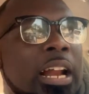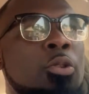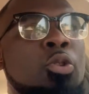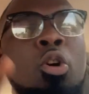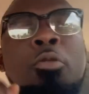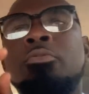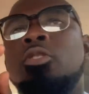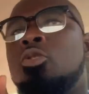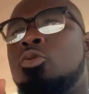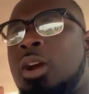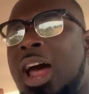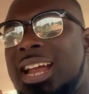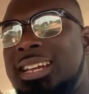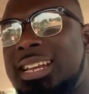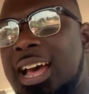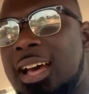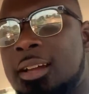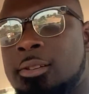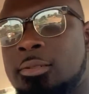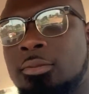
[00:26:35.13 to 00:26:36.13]
Romeo
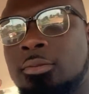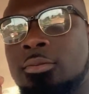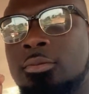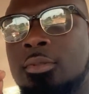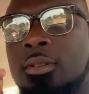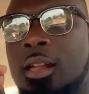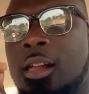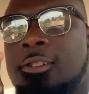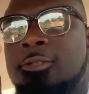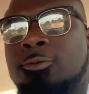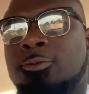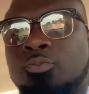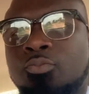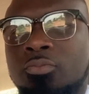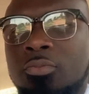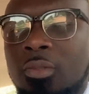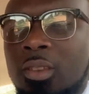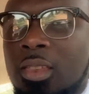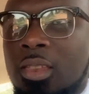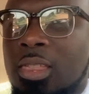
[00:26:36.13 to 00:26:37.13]
rather.
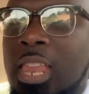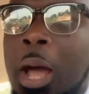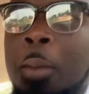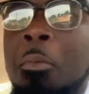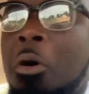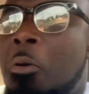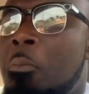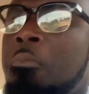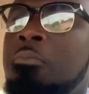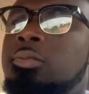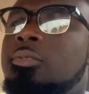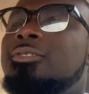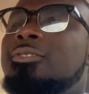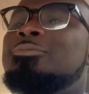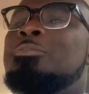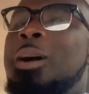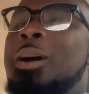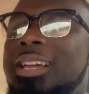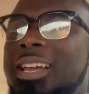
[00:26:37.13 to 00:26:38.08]
Namum ma